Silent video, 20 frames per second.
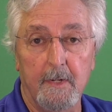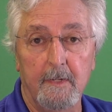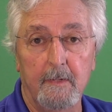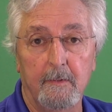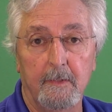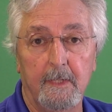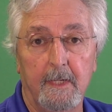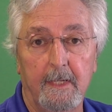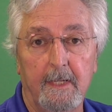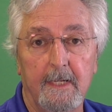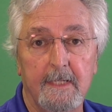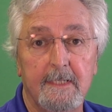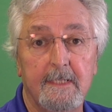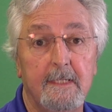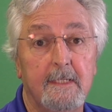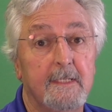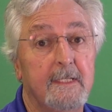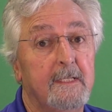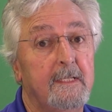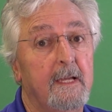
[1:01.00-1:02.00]
okay? That's
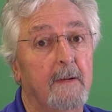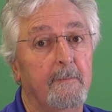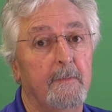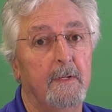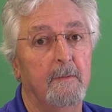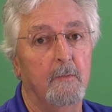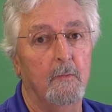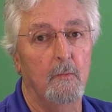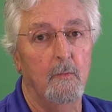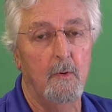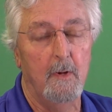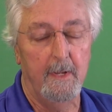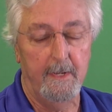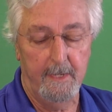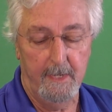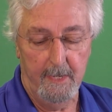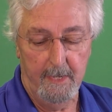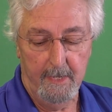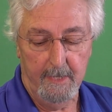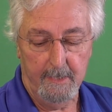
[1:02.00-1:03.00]
step number one.
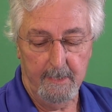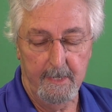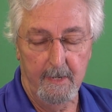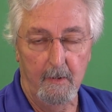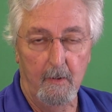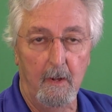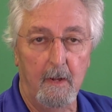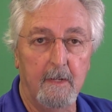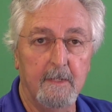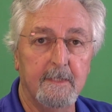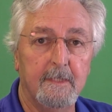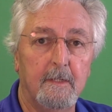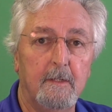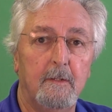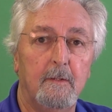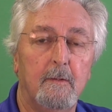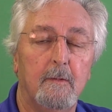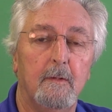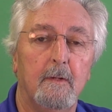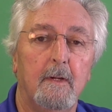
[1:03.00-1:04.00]
Now
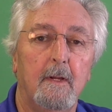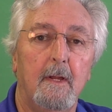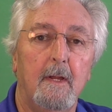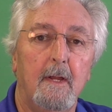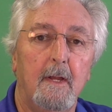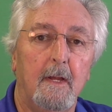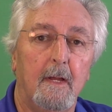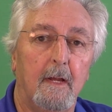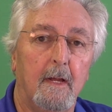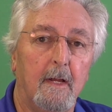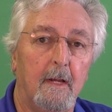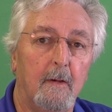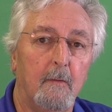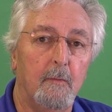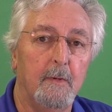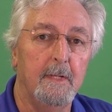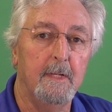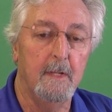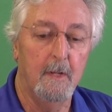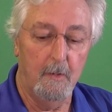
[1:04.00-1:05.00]
also,
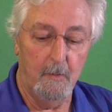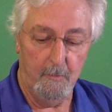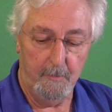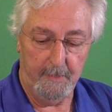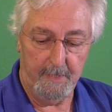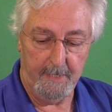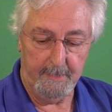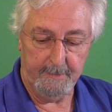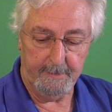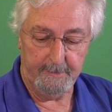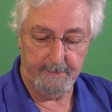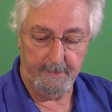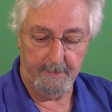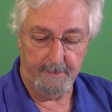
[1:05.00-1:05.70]
we know that